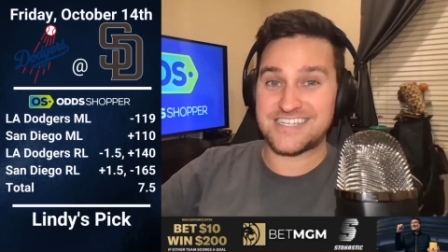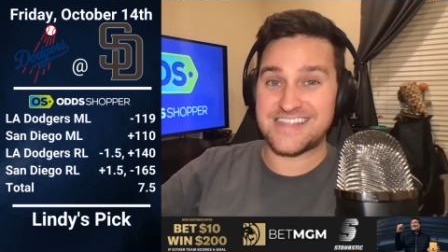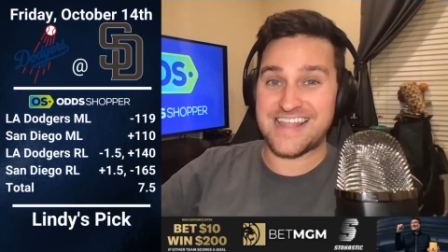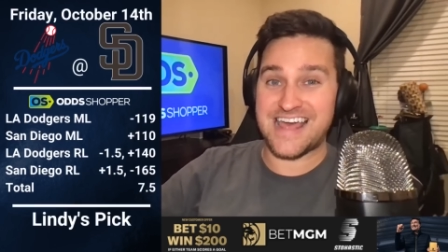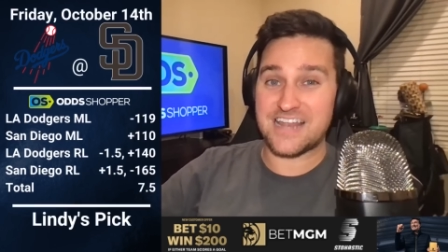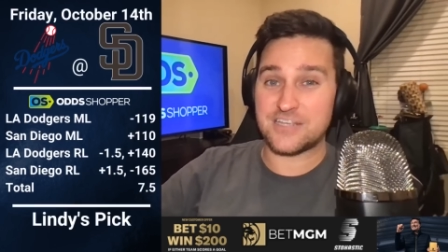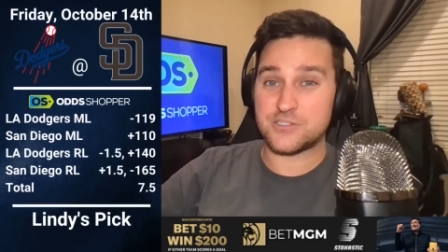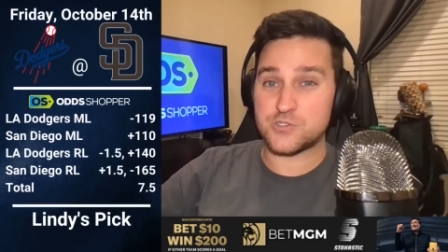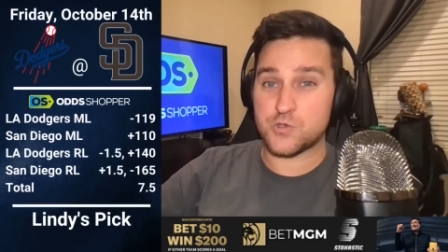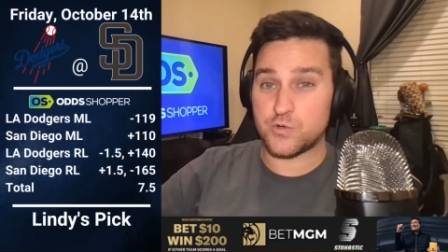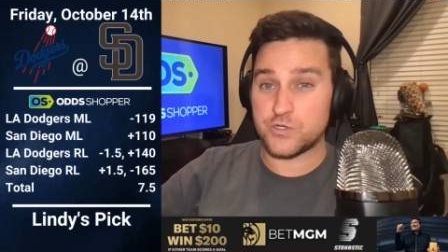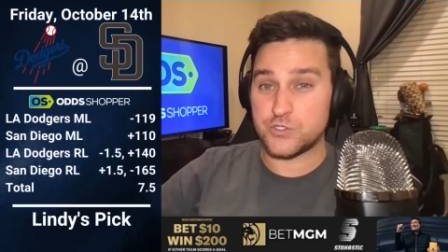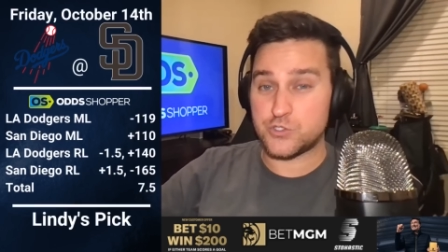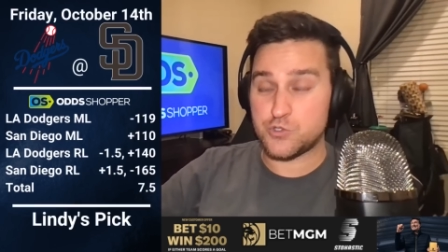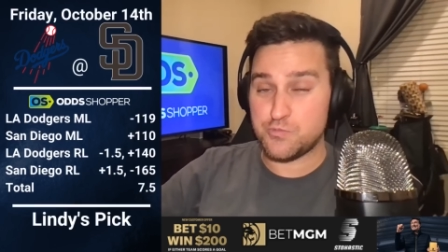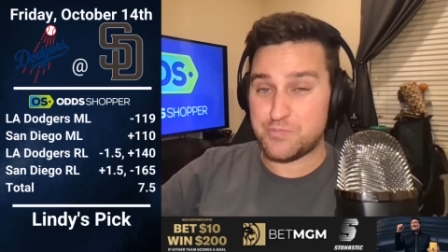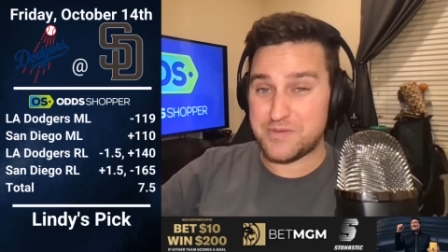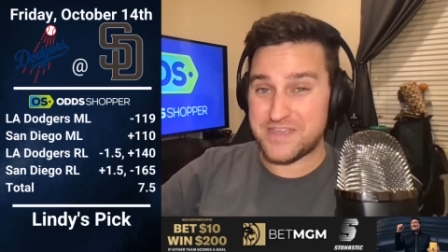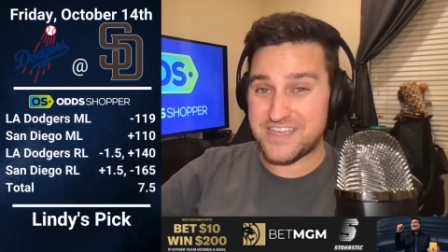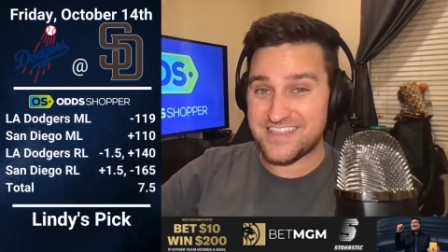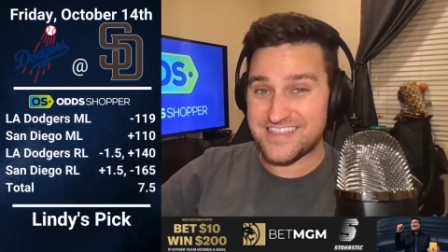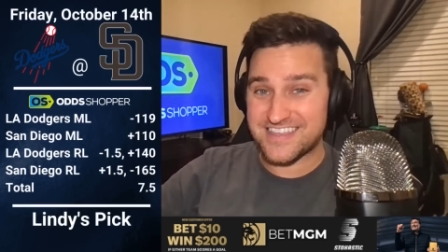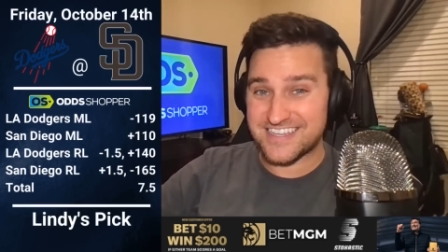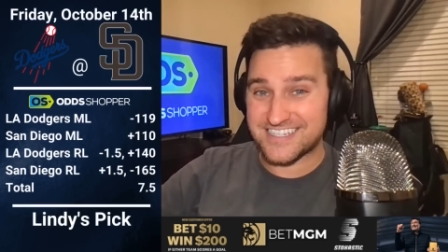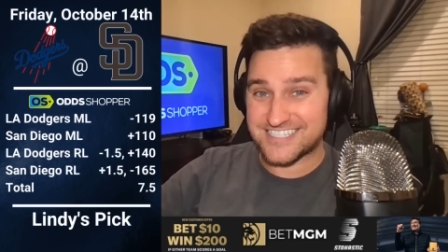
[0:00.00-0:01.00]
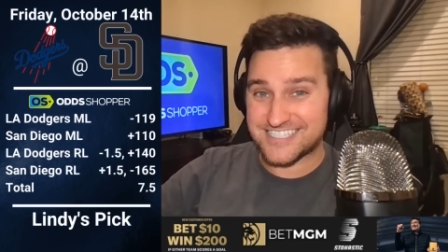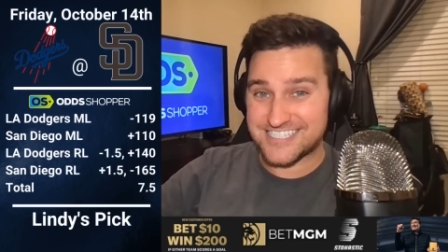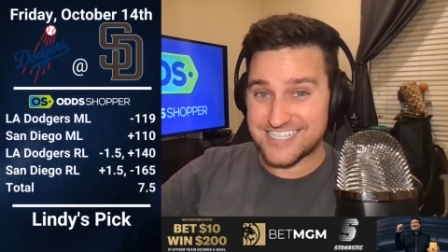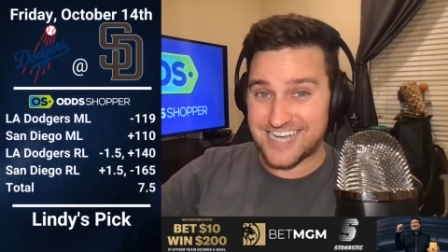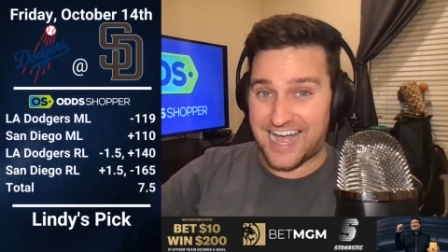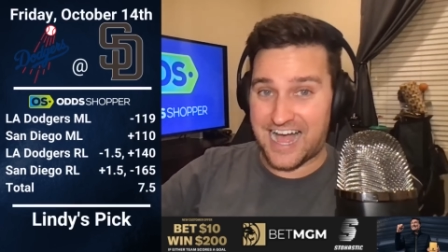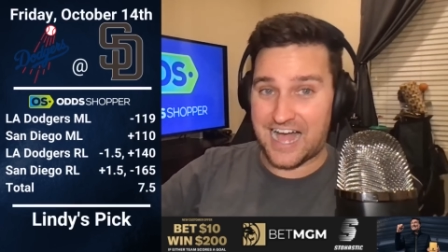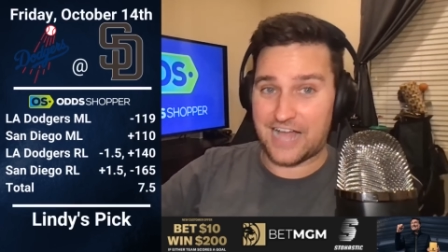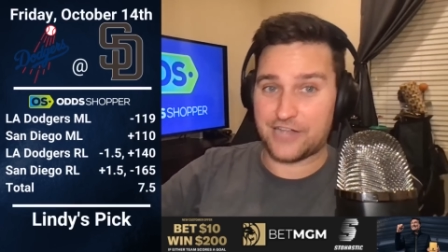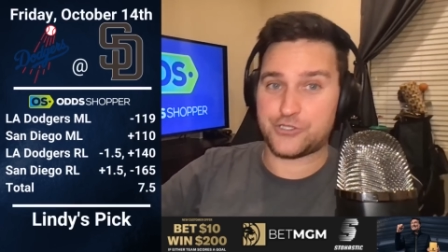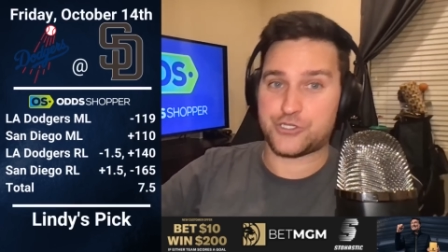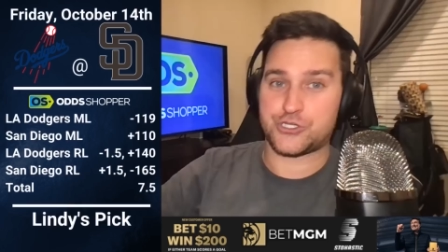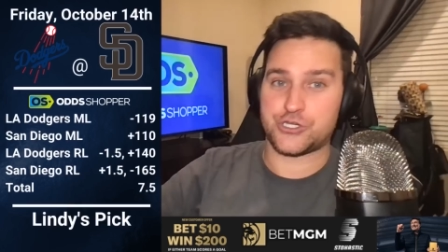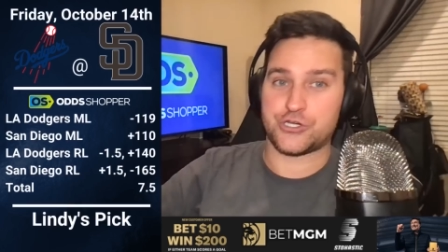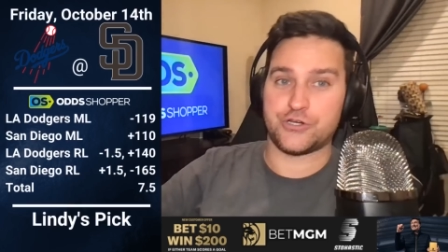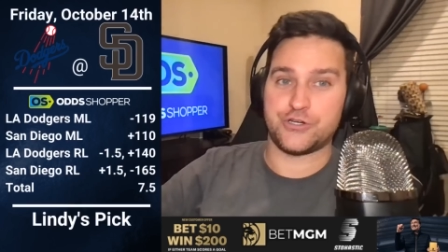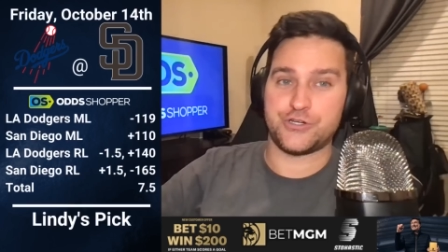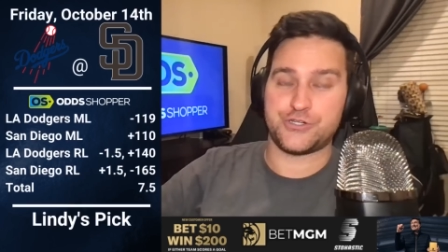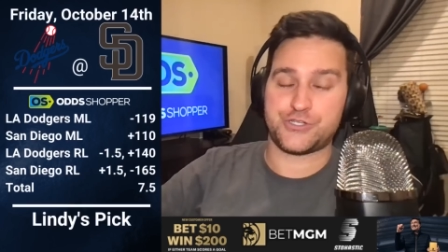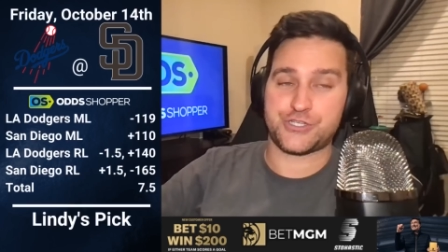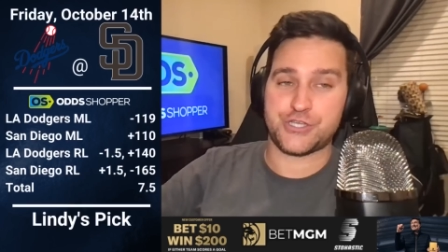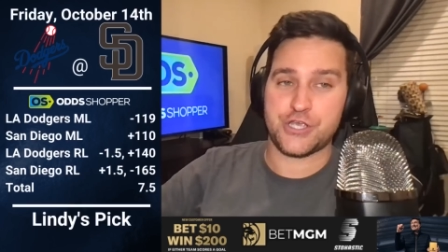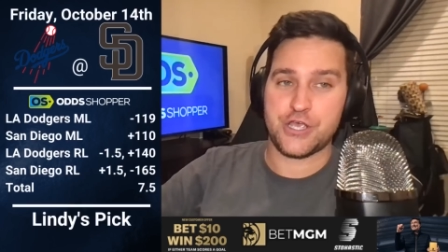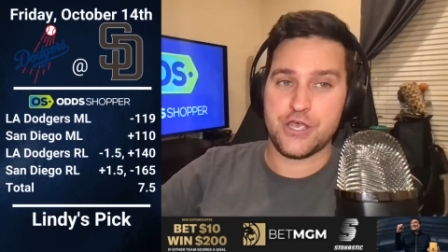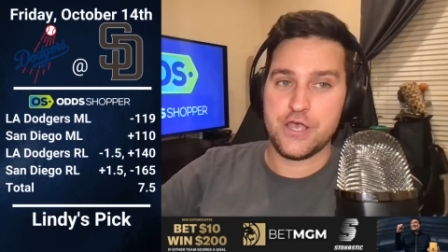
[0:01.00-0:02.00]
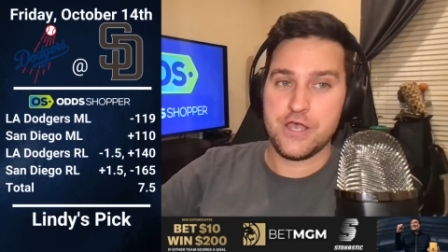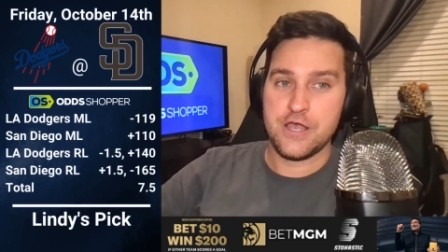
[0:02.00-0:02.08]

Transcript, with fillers: And that is going to be the Dodgers